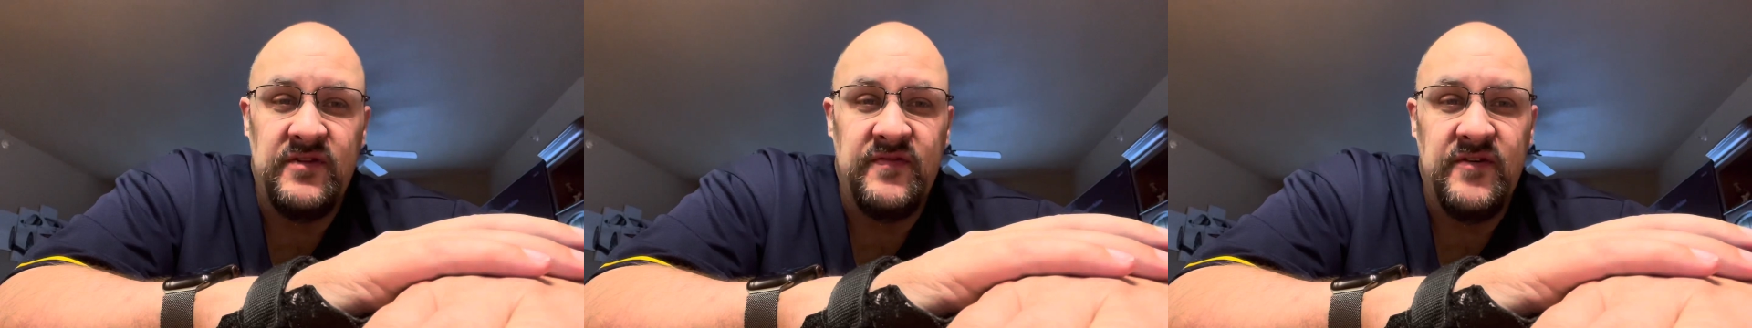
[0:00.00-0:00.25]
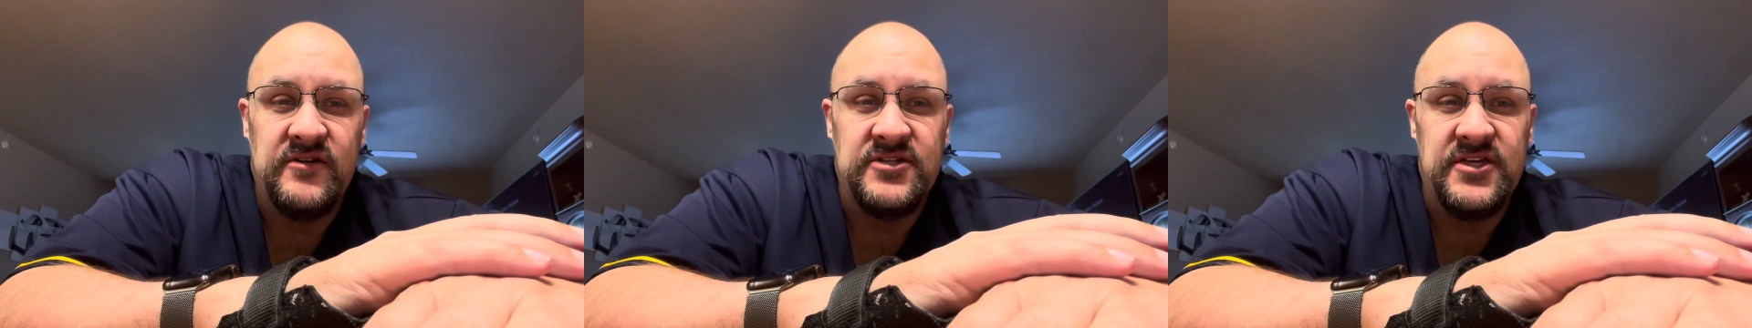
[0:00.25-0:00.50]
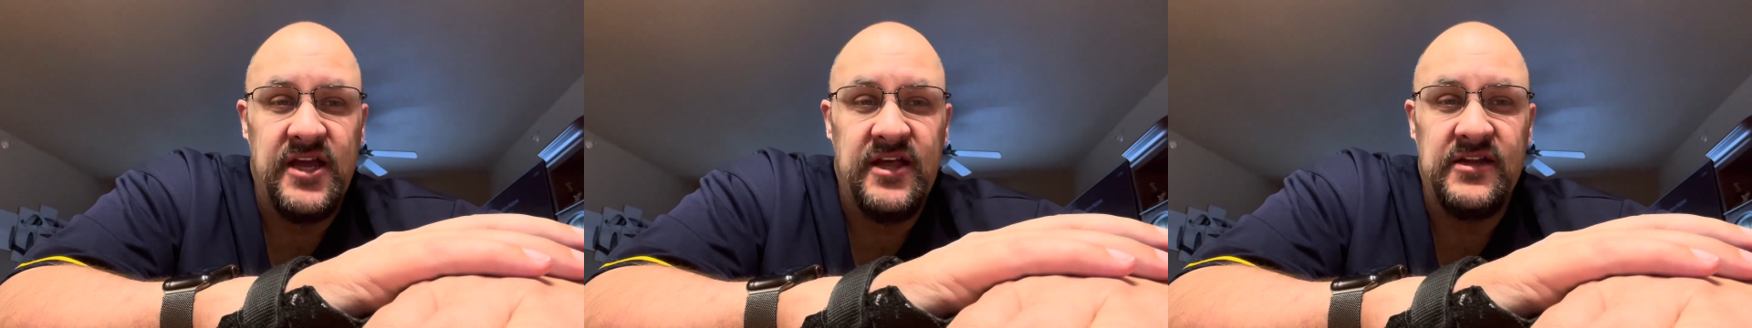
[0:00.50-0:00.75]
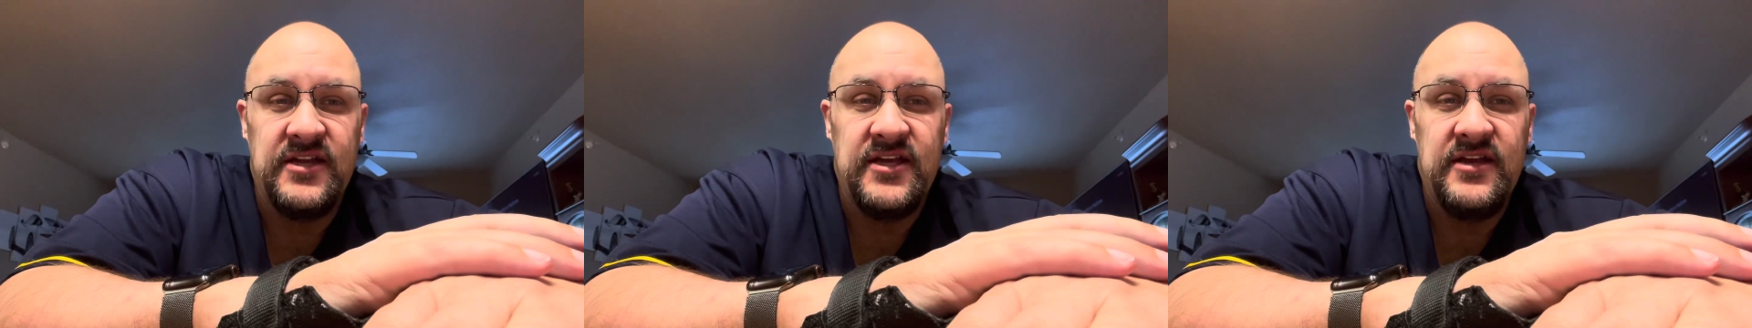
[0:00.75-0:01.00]

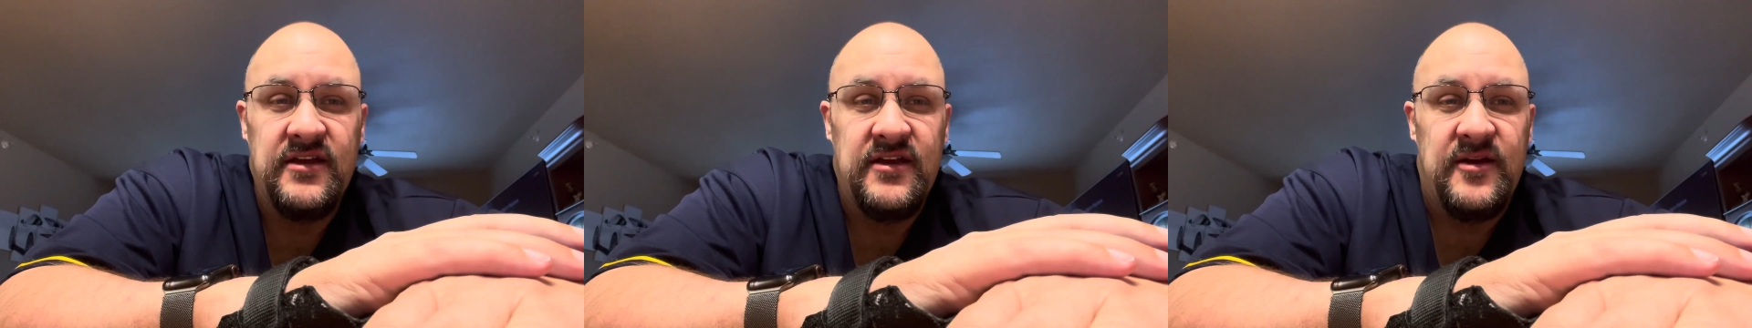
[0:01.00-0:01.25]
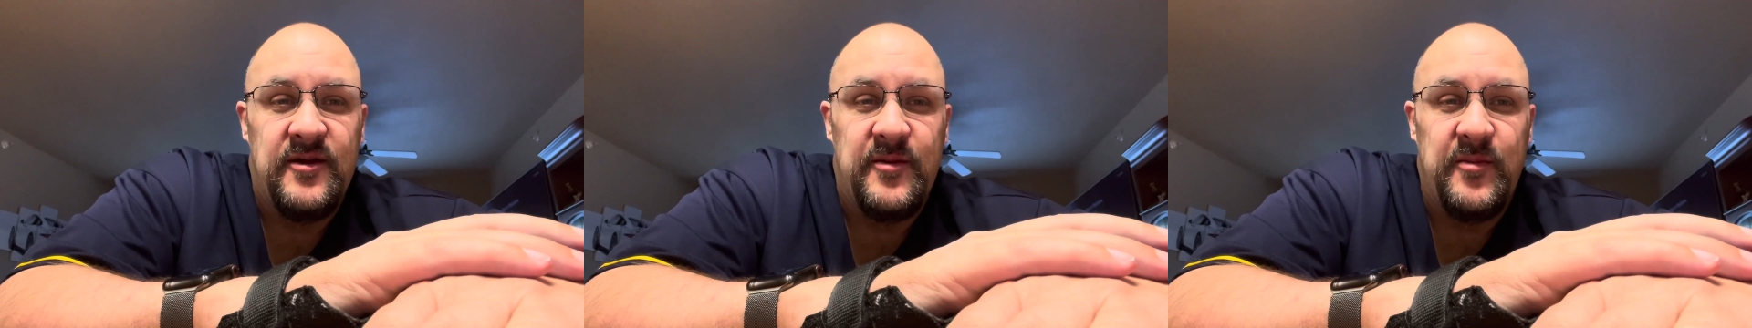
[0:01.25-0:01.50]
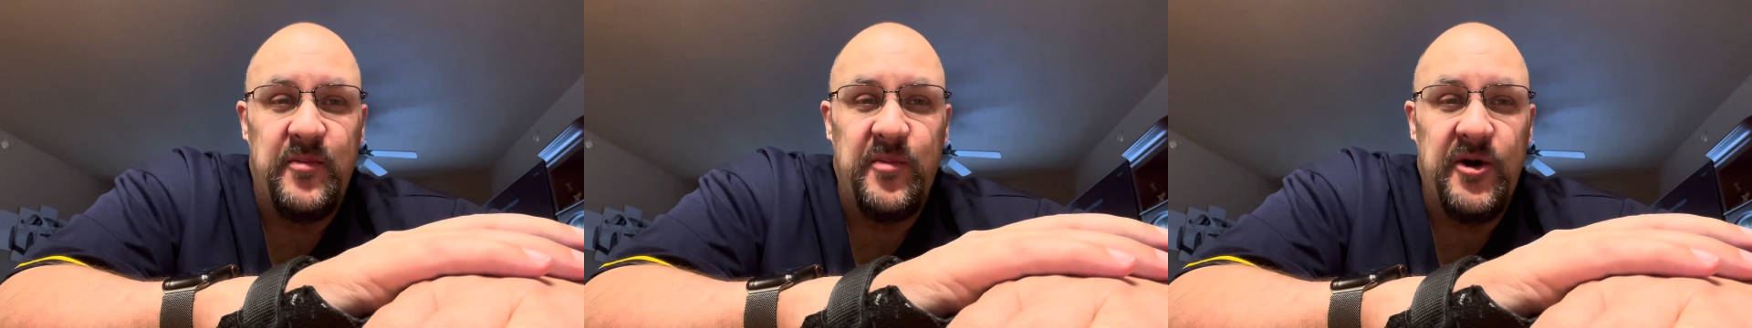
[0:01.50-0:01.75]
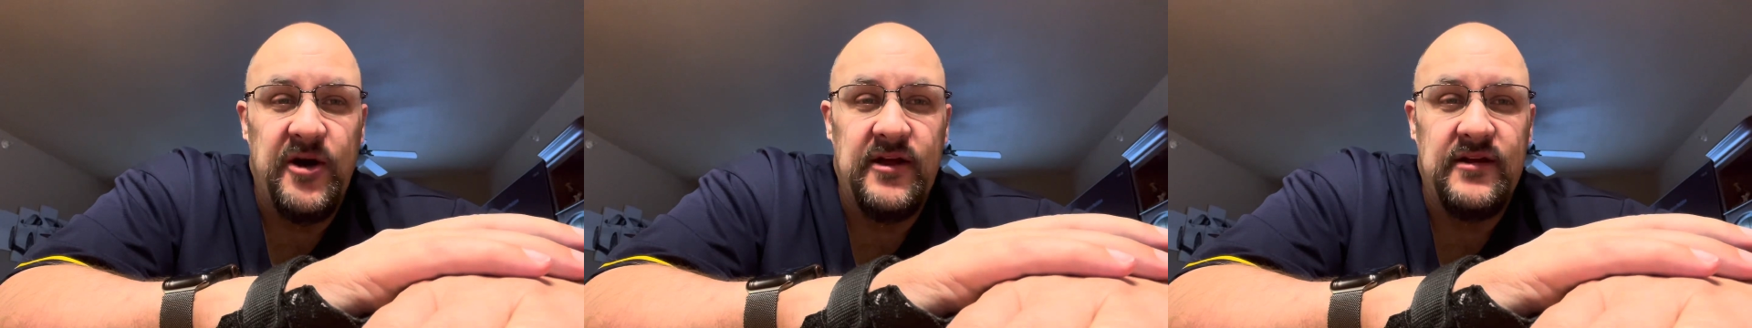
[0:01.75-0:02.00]
functionality,
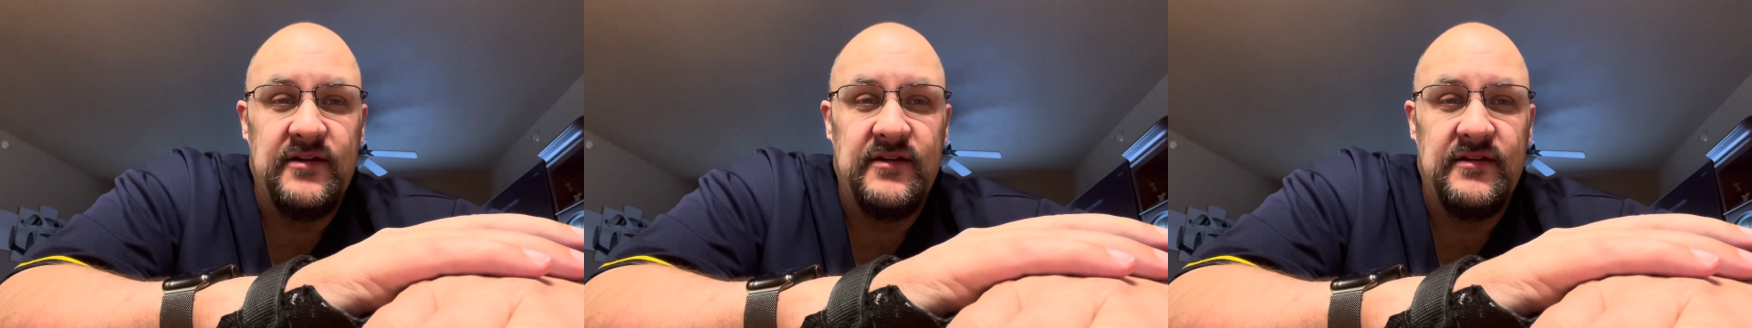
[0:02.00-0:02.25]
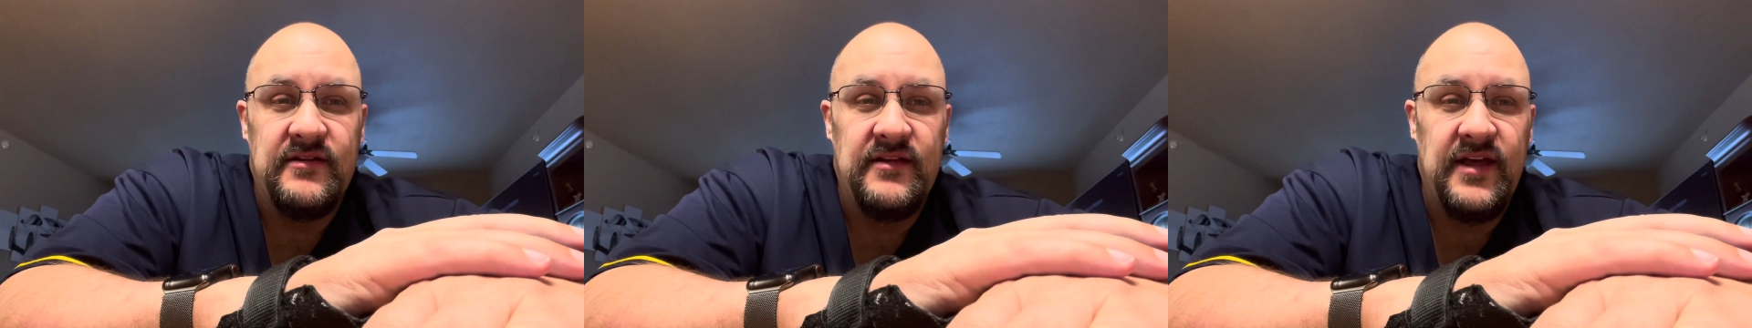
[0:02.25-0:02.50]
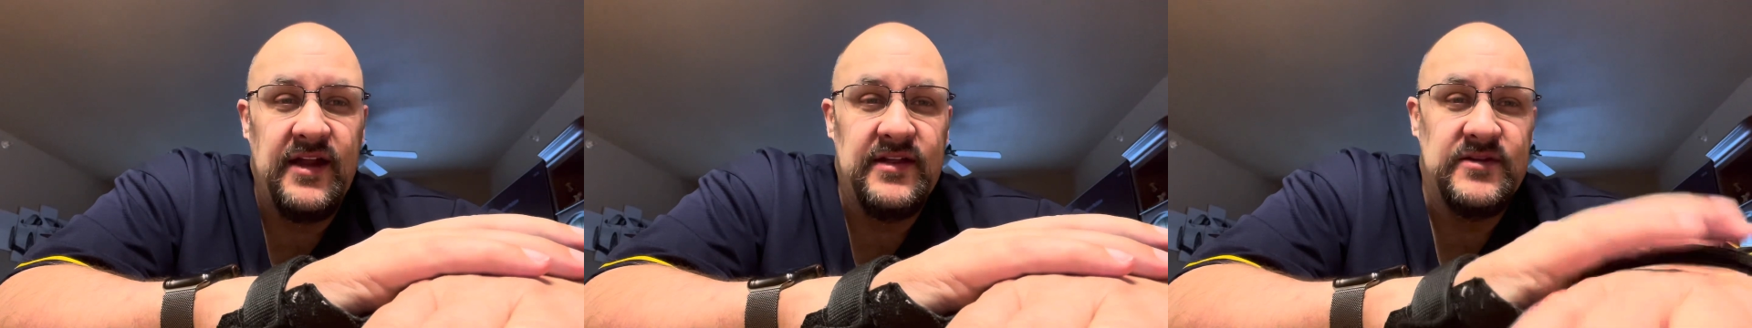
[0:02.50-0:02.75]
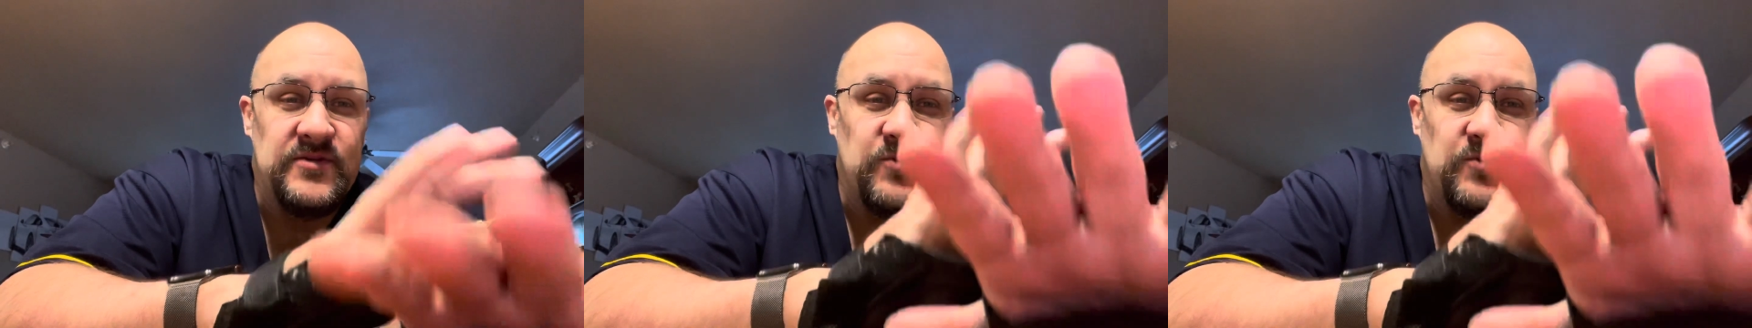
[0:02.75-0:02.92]
but that is